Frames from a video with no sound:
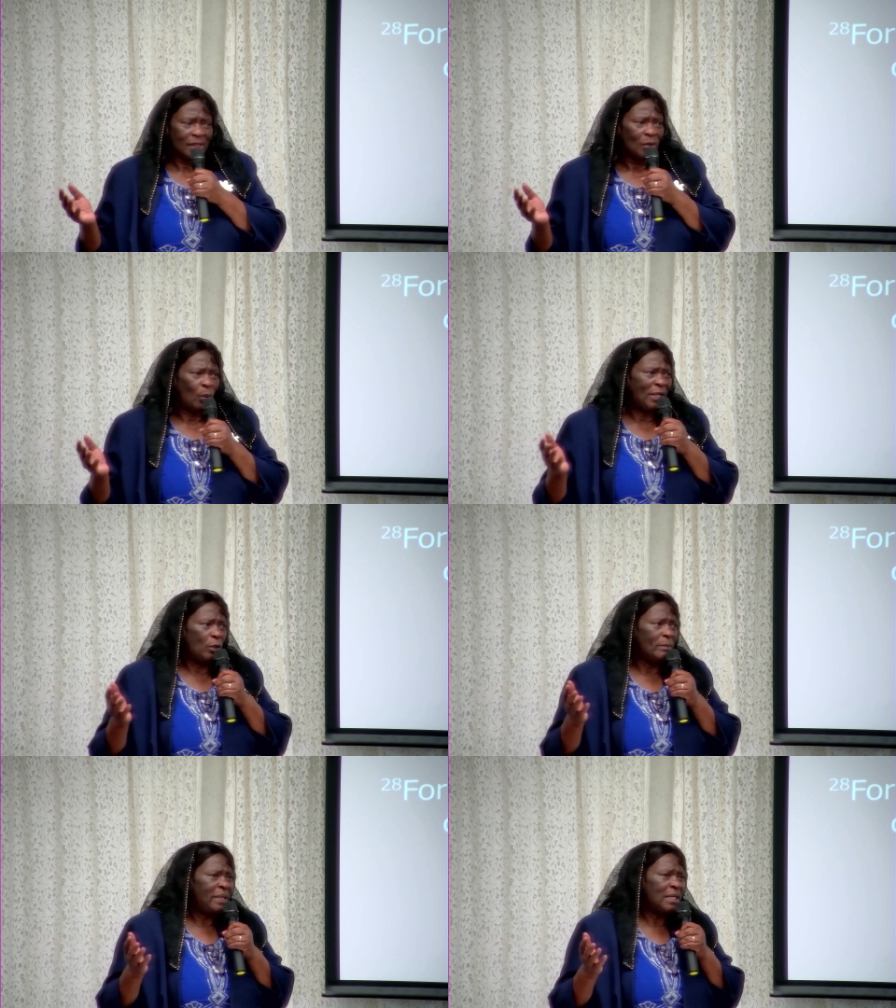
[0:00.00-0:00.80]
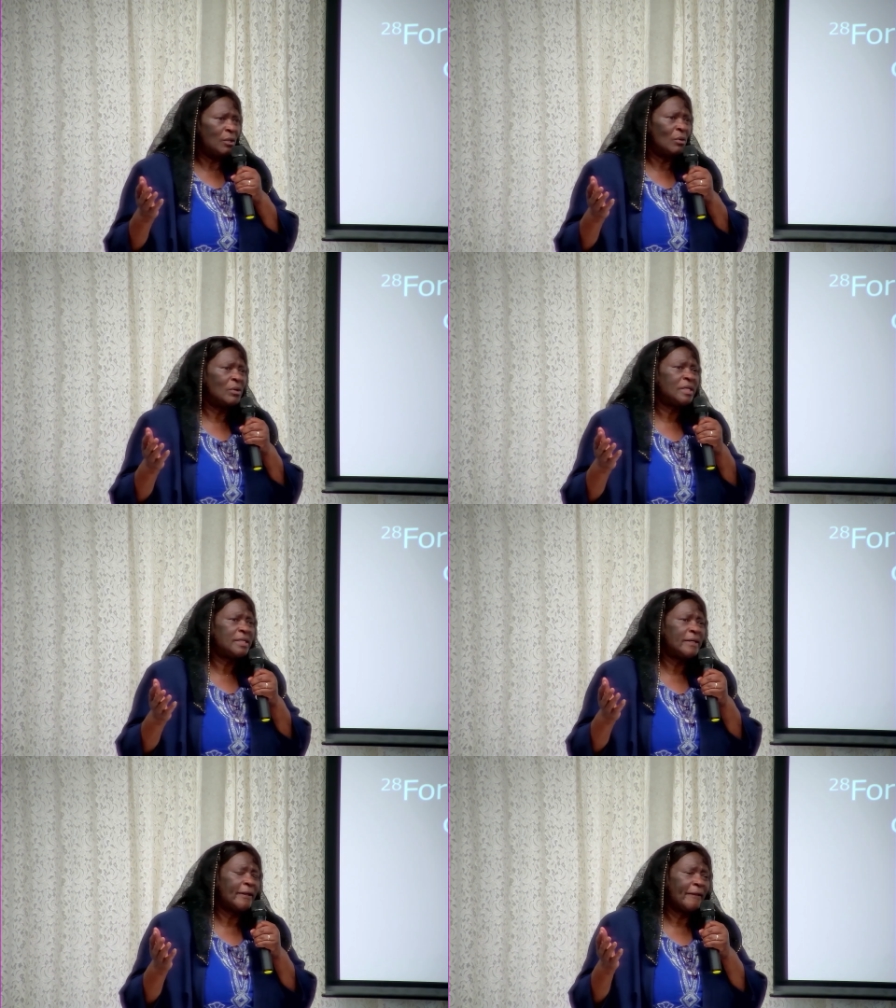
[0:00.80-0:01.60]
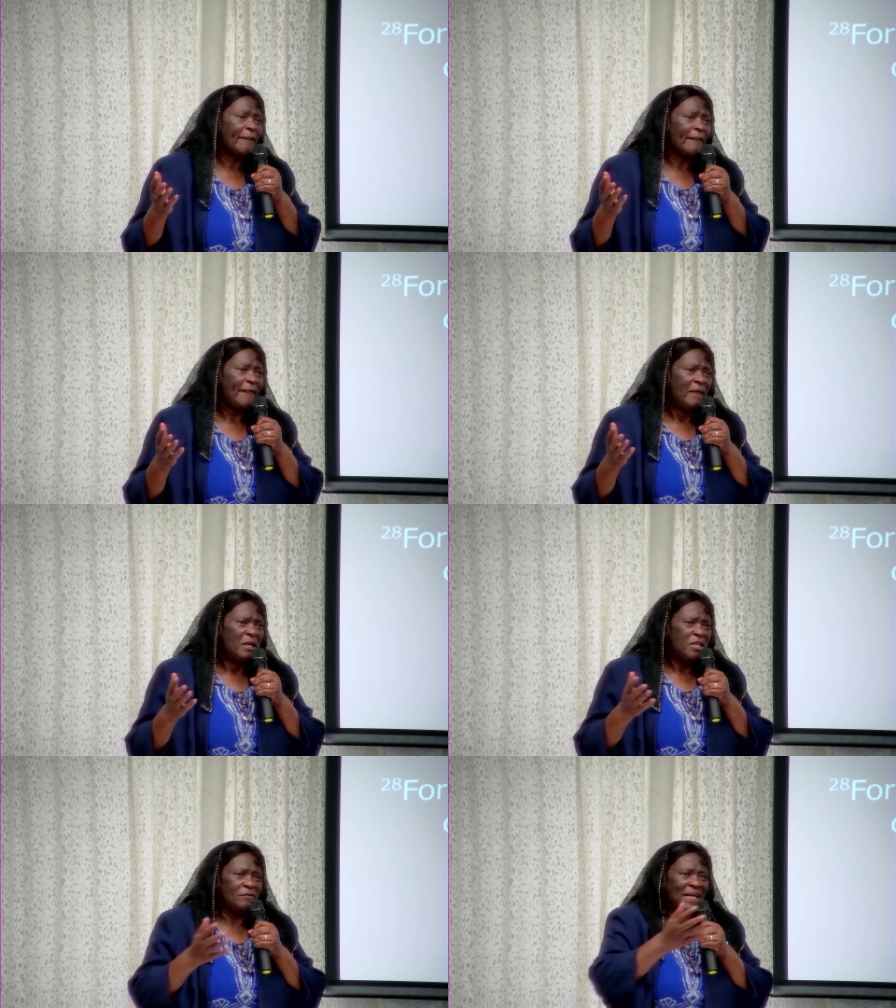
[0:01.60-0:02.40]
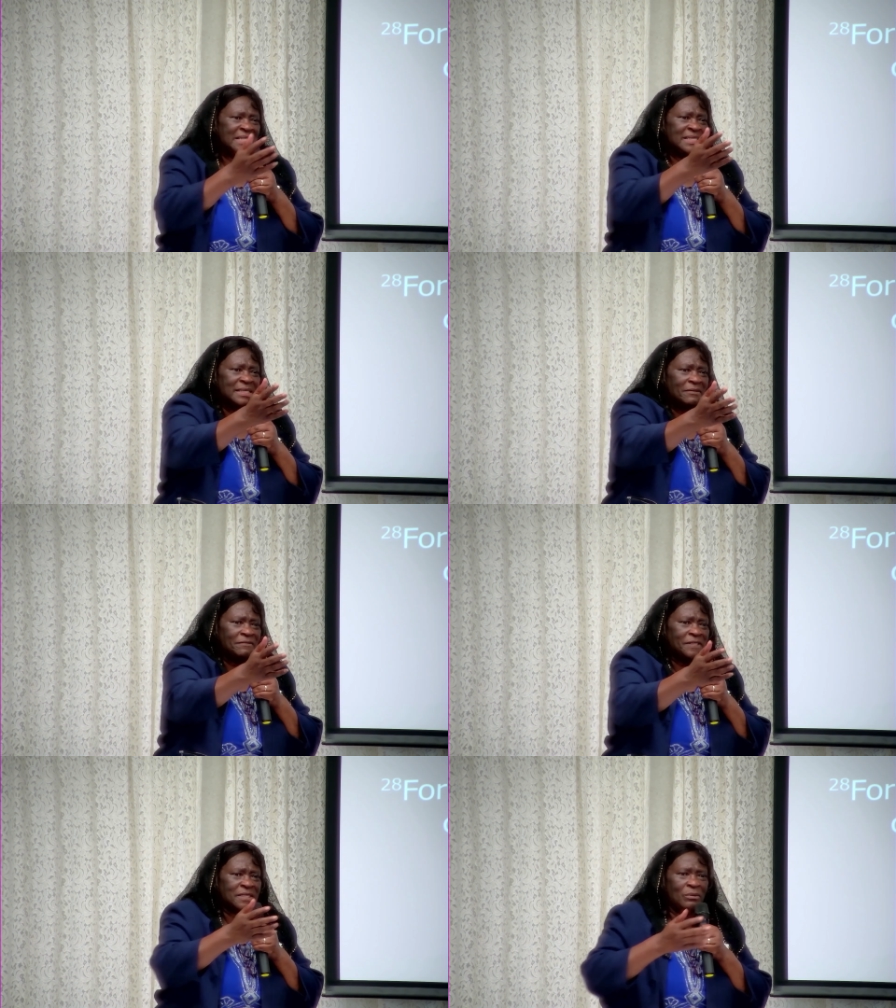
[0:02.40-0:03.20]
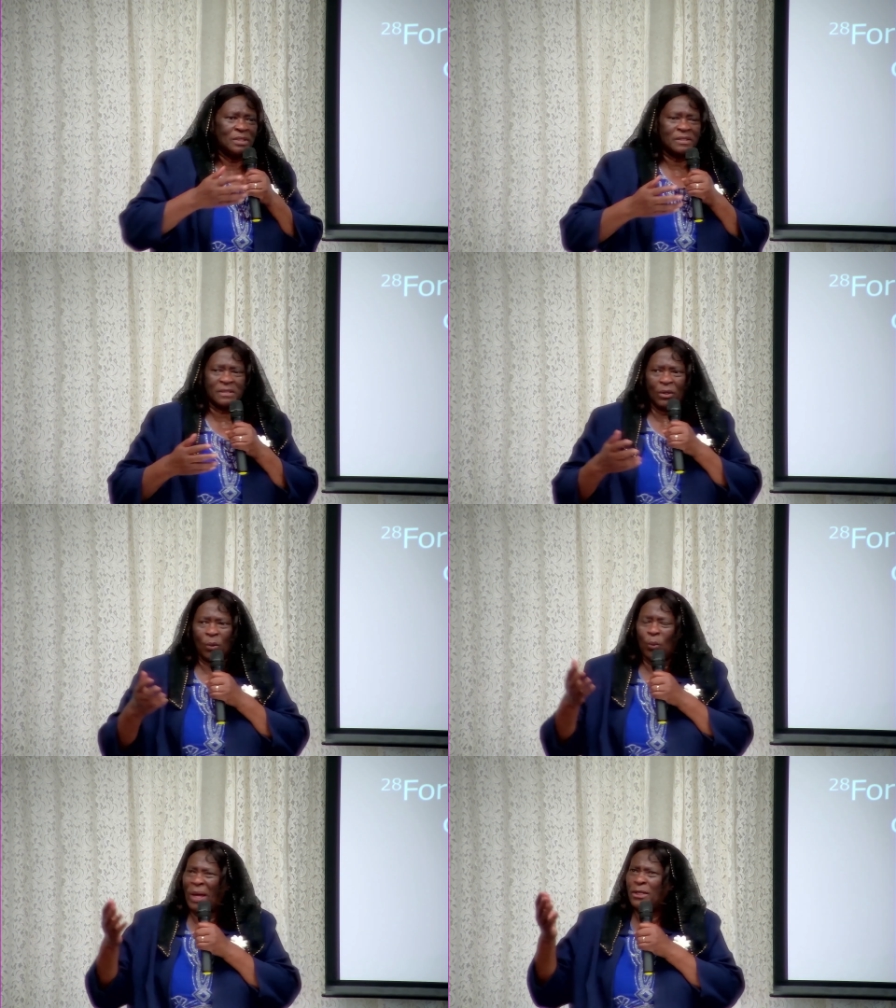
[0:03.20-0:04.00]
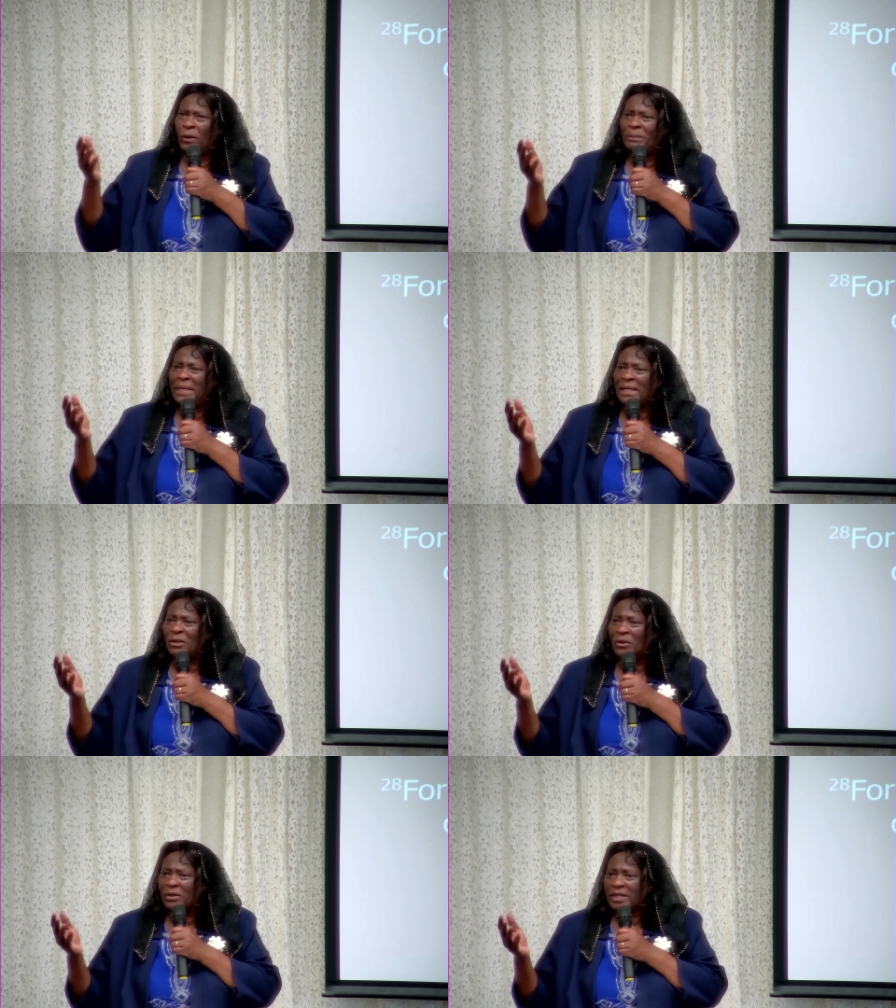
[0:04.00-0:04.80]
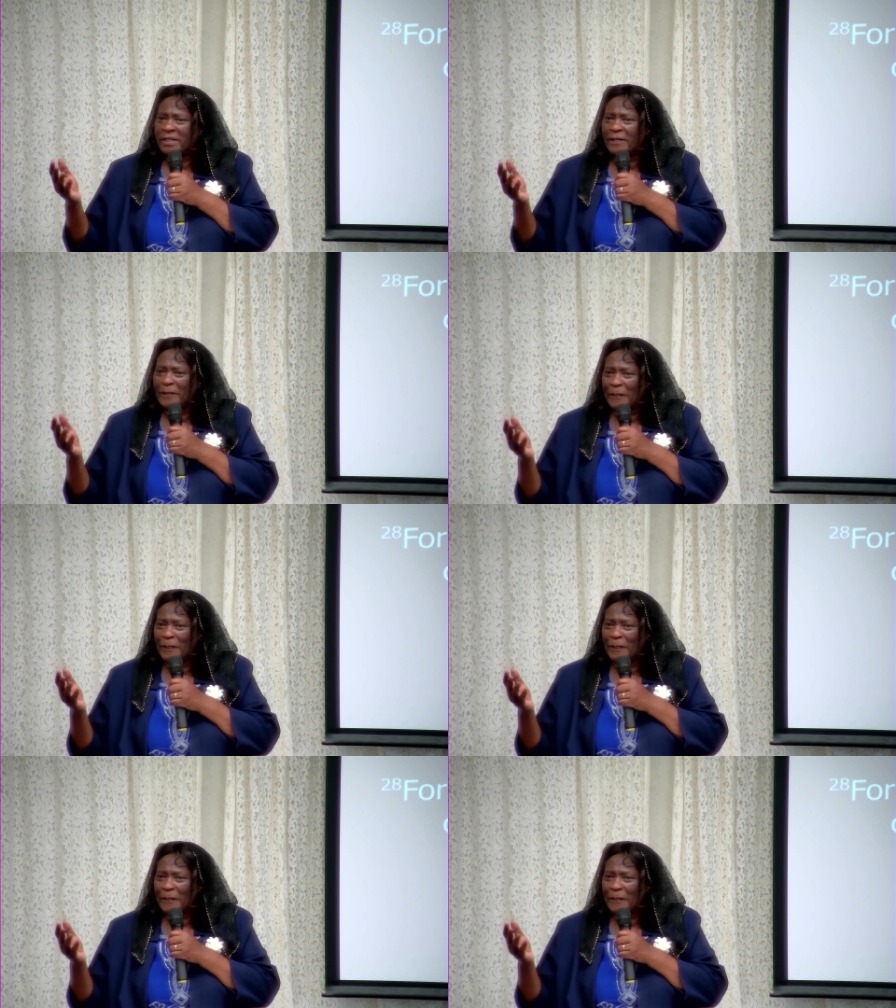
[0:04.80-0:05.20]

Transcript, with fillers: Why not me, Lord? You've answered it for so and so. Why not me, Lord?